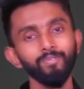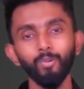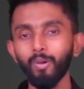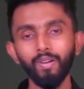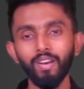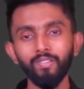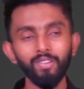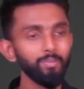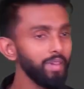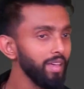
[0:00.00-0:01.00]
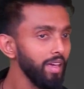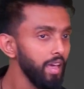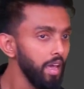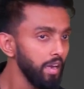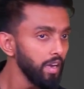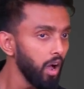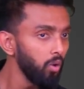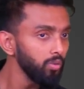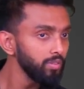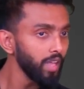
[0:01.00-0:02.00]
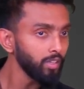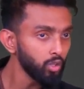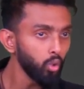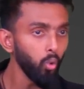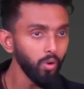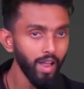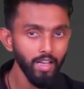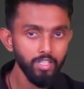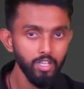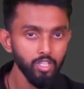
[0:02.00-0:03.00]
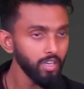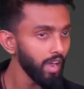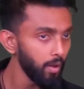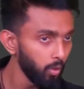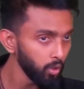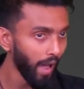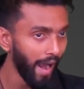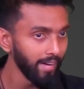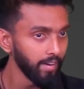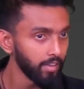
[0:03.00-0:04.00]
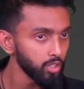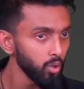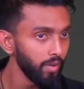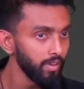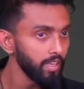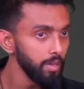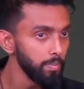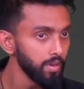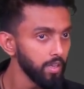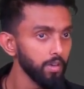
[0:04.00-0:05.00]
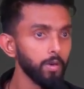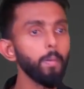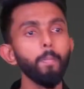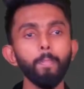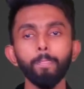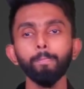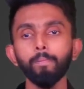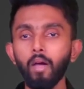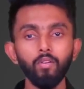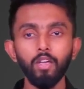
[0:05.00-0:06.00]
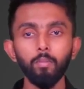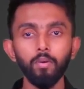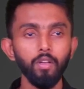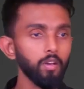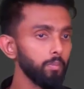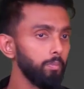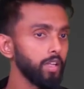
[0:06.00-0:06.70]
Would you agree with me? Now, the 2 last digit, I want to add it, so I will keep it here. I will keep it here.